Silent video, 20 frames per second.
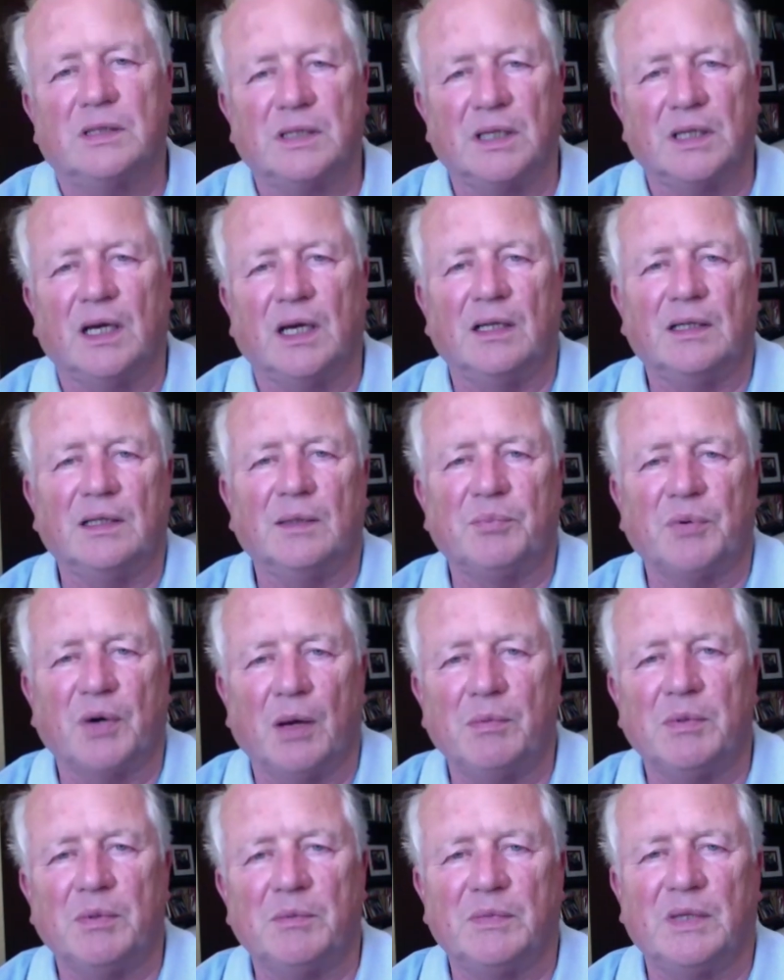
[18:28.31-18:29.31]
the
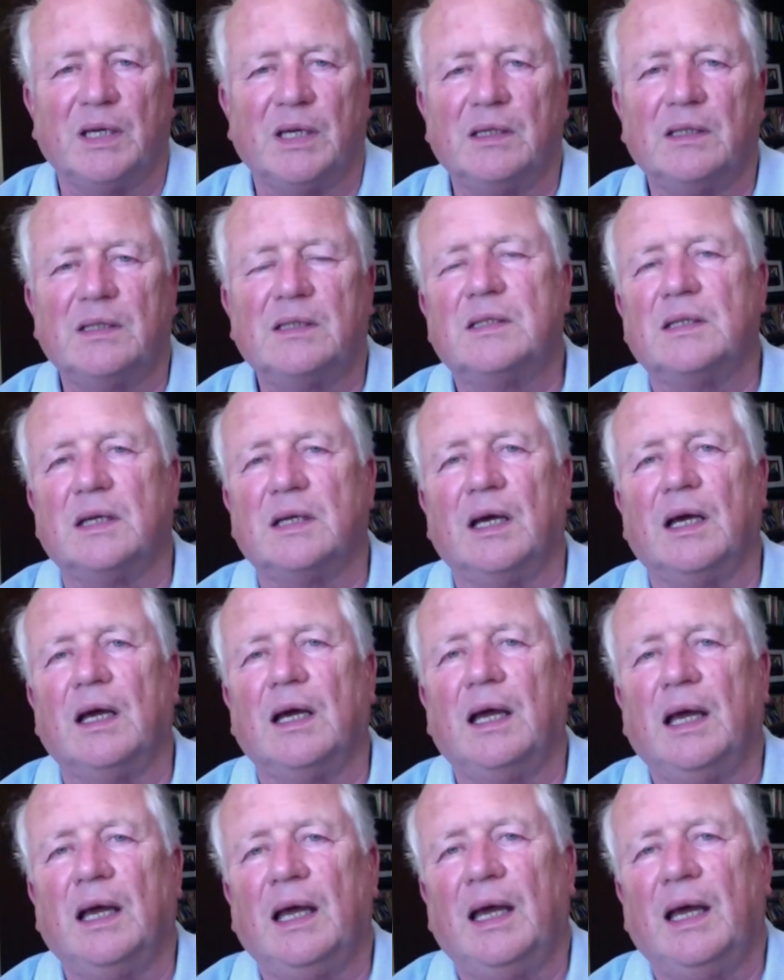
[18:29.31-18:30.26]
problem that